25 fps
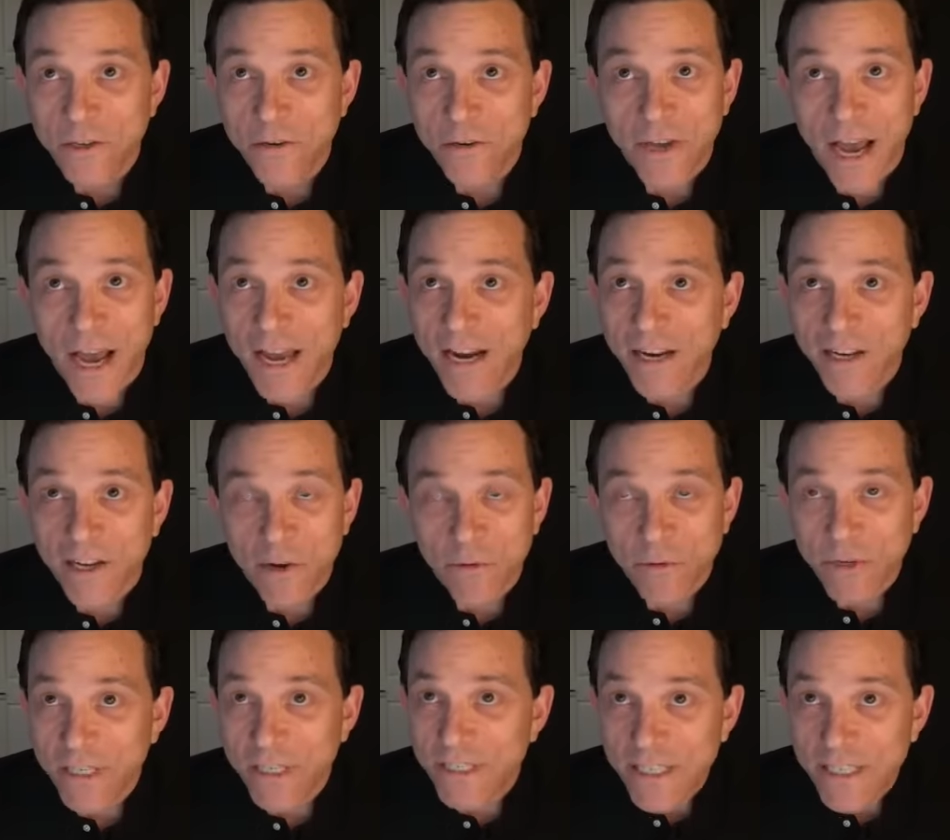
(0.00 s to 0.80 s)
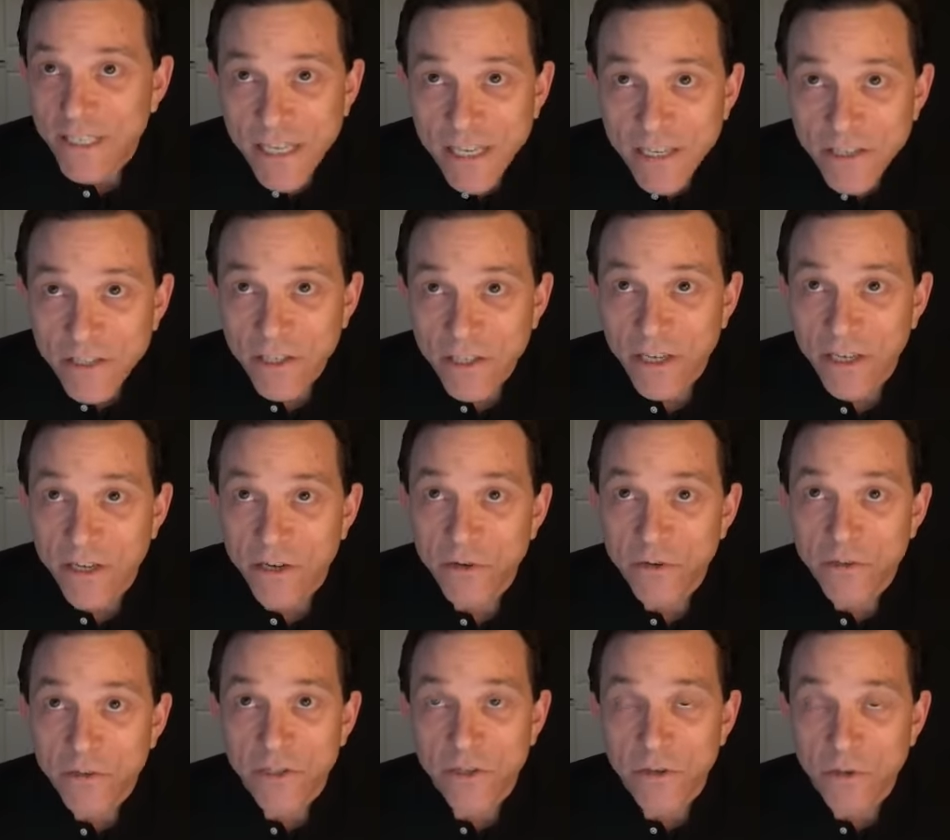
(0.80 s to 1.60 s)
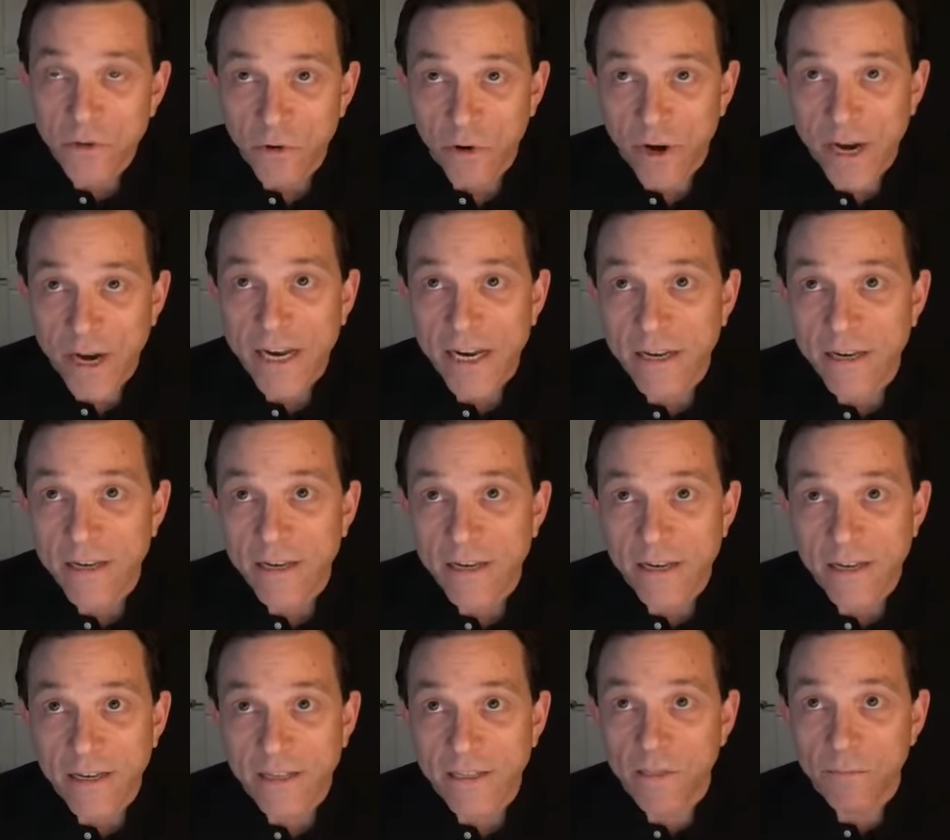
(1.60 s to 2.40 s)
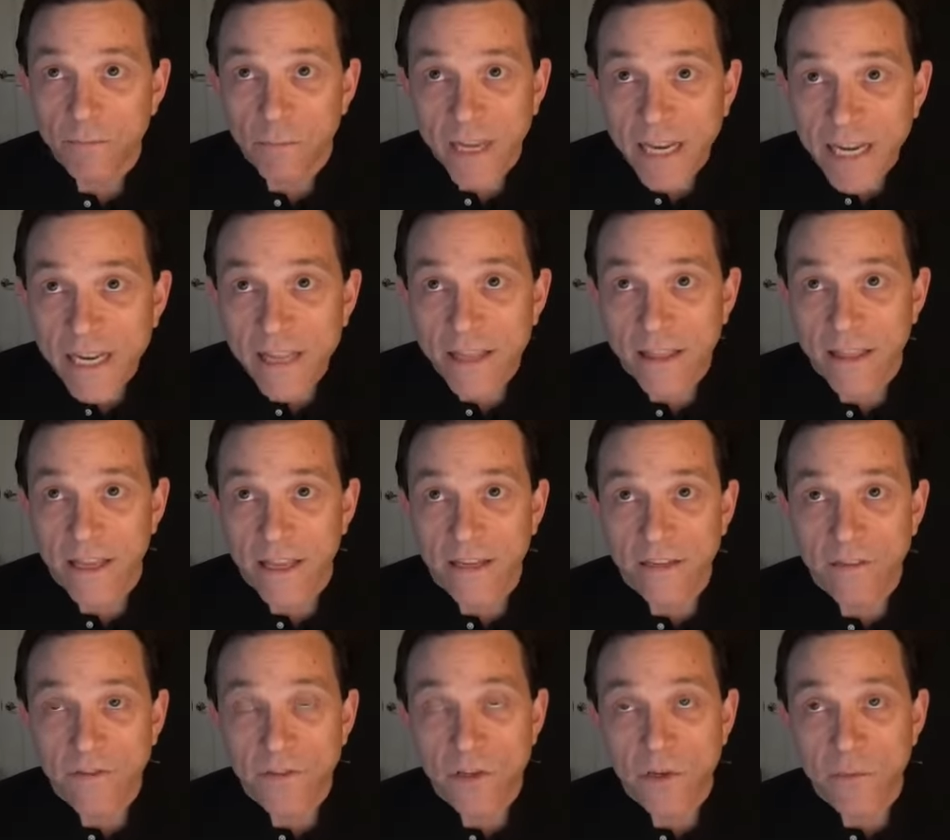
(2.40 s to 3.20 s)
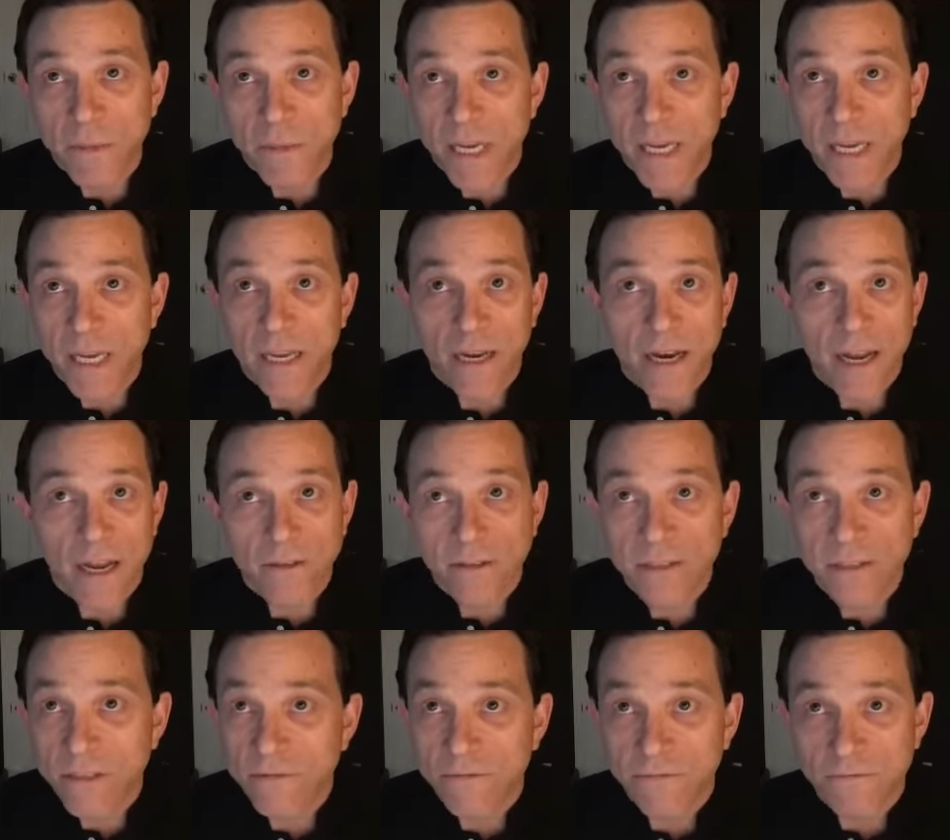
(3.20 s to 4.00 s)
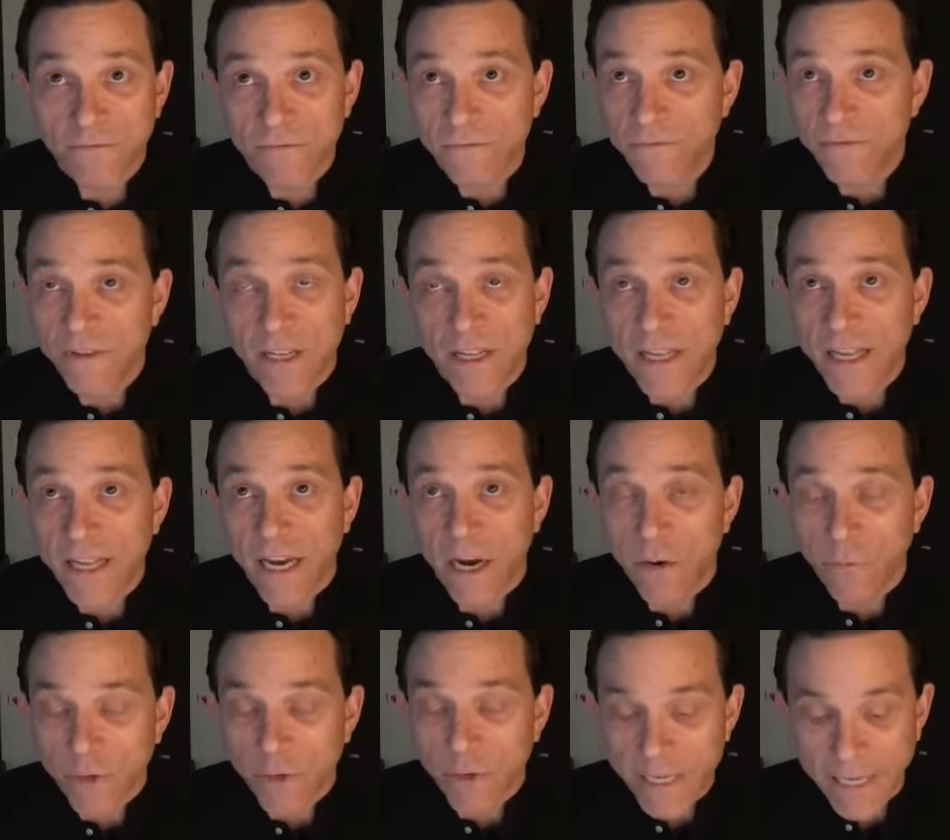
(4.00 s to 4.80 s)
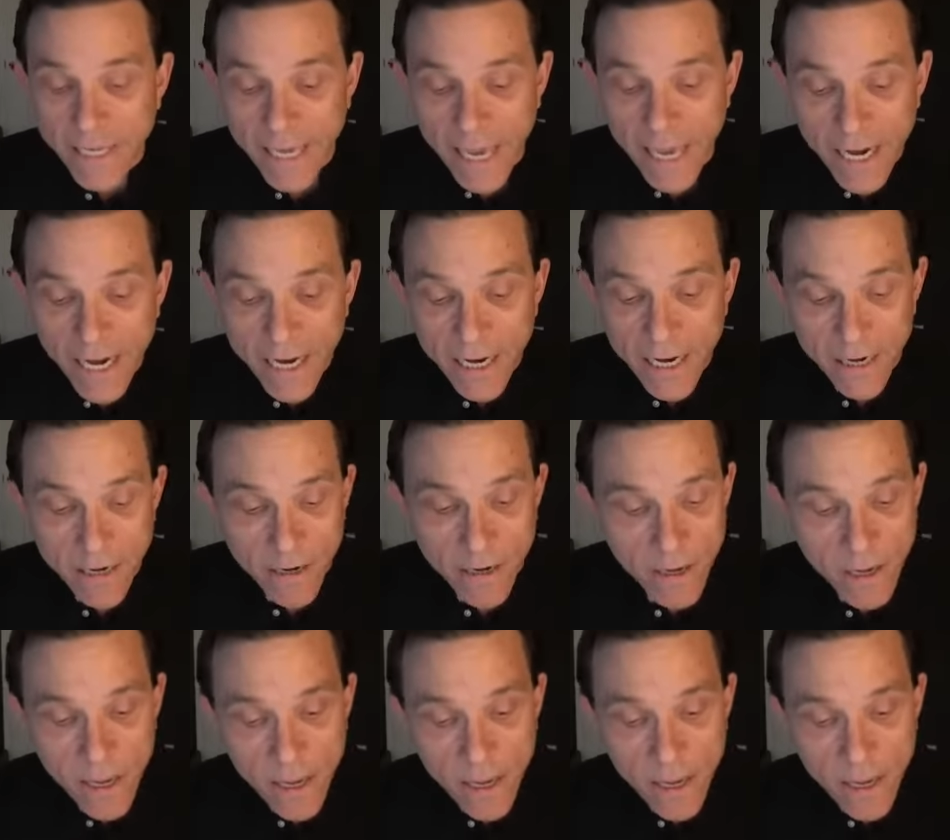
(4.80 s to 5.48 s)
got to go into teaching. You're so great at explaining things to me. And I just feel like I really get it.